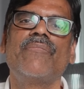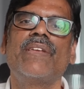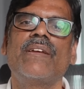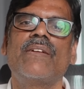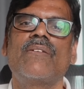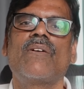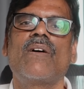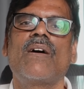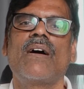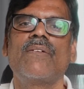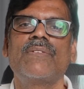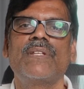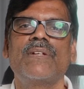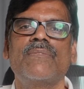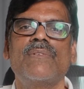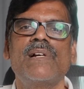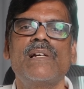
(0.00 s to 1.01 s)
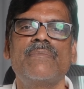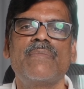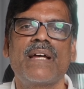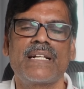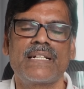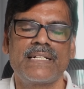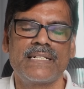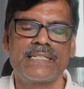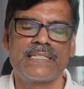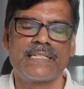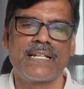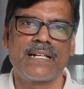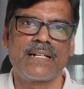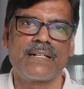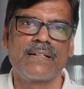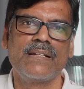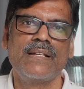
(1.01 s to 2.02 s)
you know, how the world markets
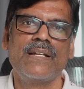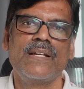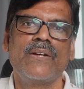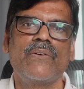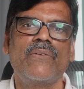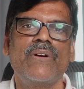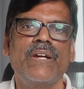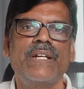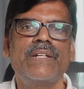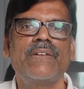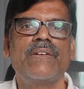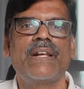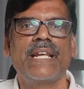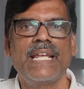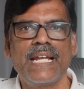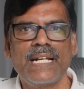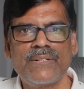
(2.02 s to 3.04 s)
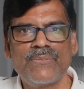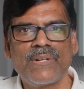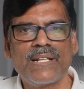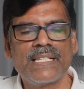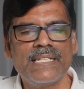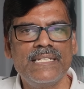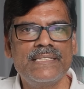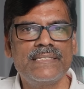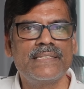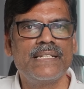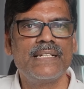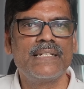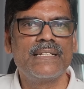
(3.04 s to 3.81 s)
are going to react for this.